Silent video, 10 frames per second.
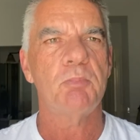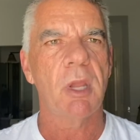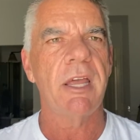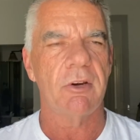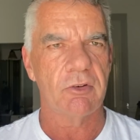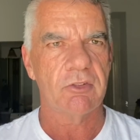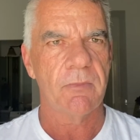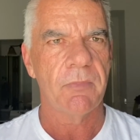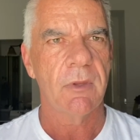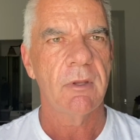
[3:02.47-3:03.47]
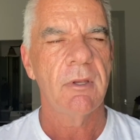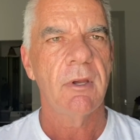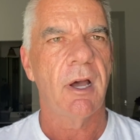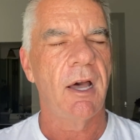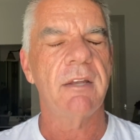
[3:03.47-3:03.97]
players.
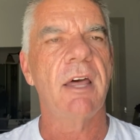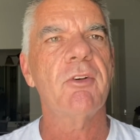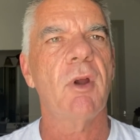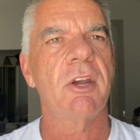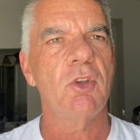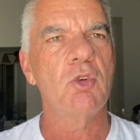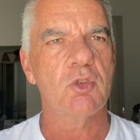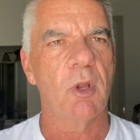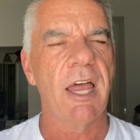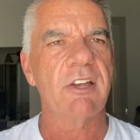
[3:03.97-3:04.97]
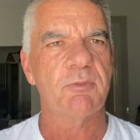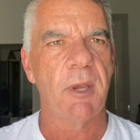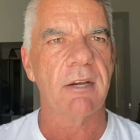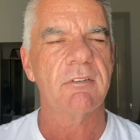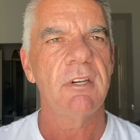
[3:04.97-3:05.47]
Another unusual
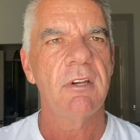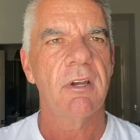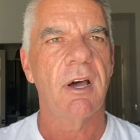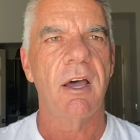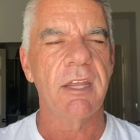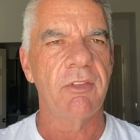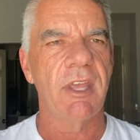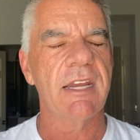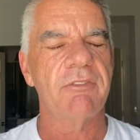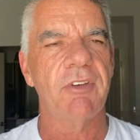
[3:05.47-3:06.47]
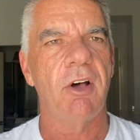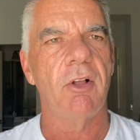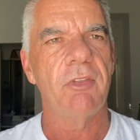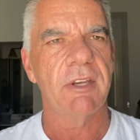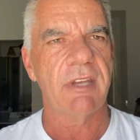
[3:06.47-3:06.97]
aspect in the
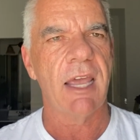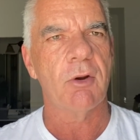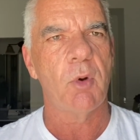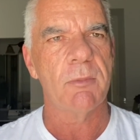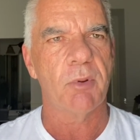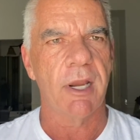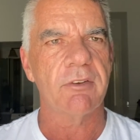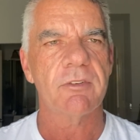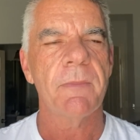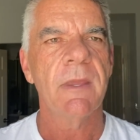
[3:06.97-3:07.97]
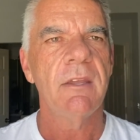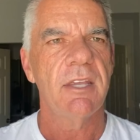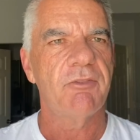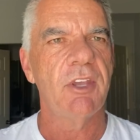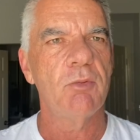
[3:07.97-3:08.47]
NFL that Dan Quinn brings.
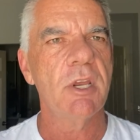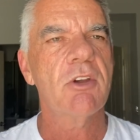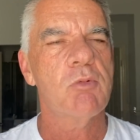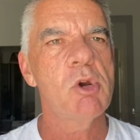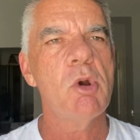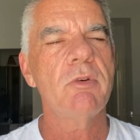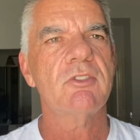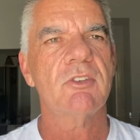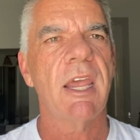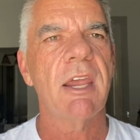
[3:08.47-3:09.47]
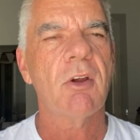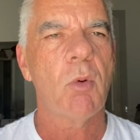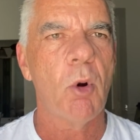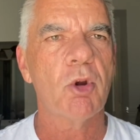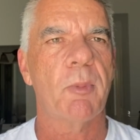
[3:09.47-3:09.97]
If he recruits a
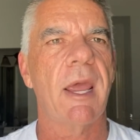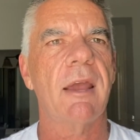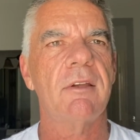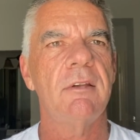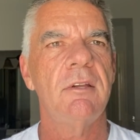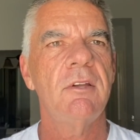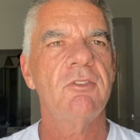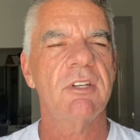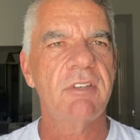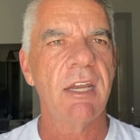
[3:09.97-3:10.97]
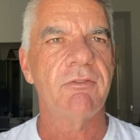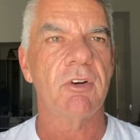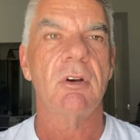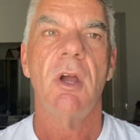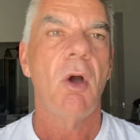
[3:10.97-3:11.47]
quarterback to
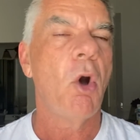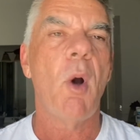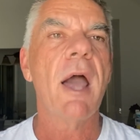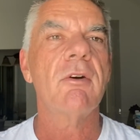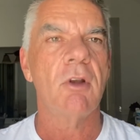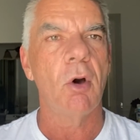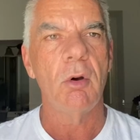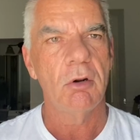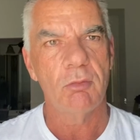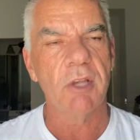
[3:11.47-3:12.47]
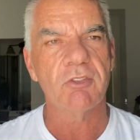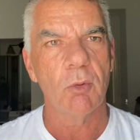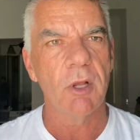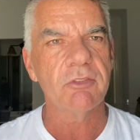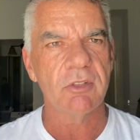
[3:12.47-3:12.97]
Denver, Russell
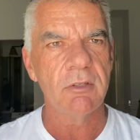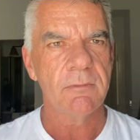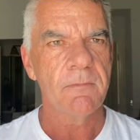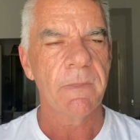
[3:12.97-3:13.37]
Wilson,